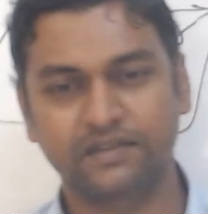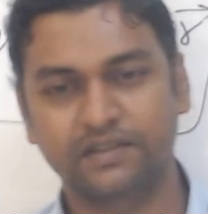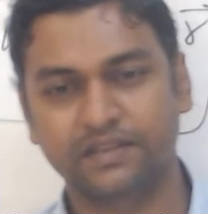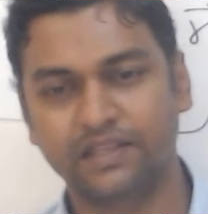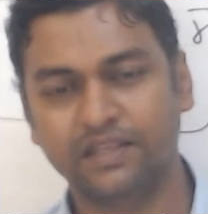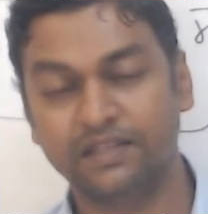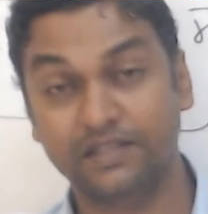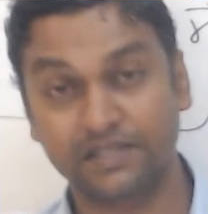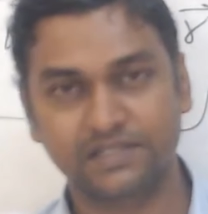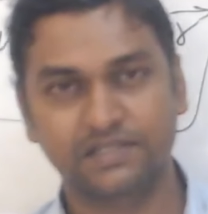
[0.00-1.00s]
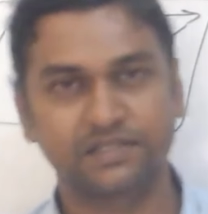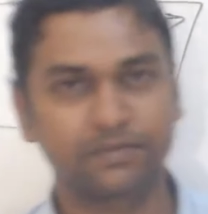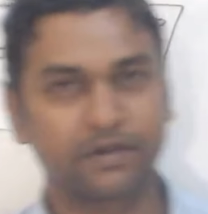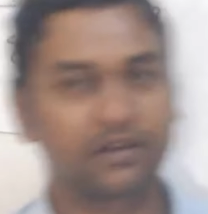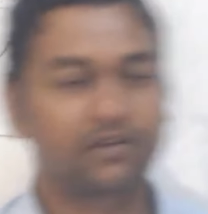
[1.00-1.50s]
this
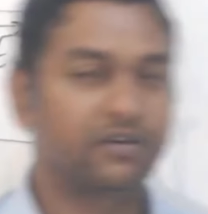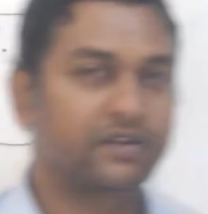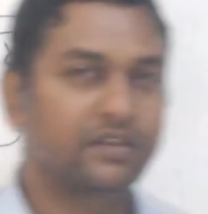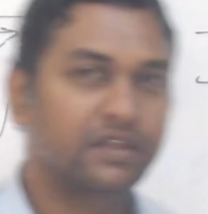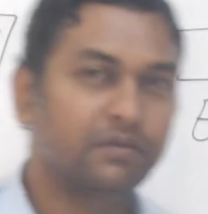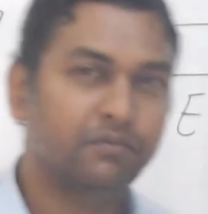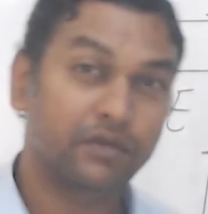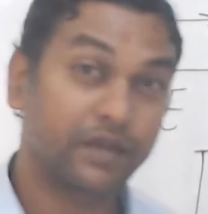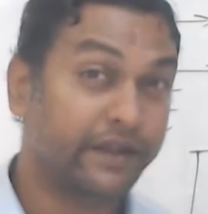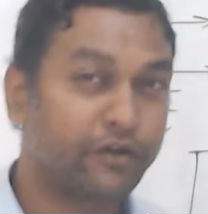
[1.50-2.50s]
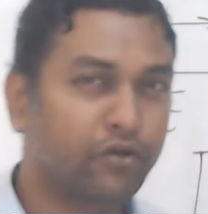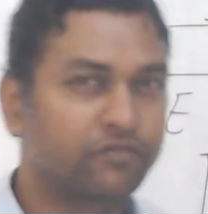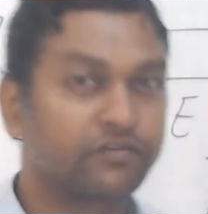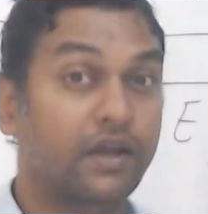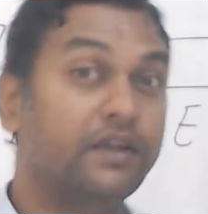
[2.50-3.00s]
particular thing, end
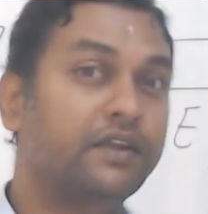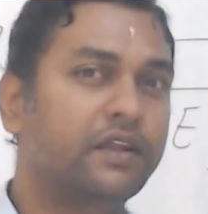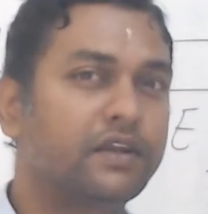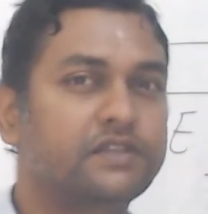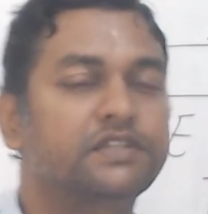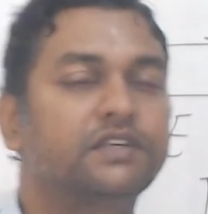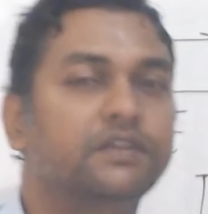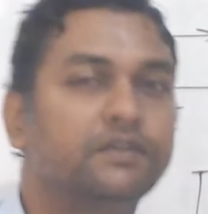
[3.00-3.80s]
of current electricity.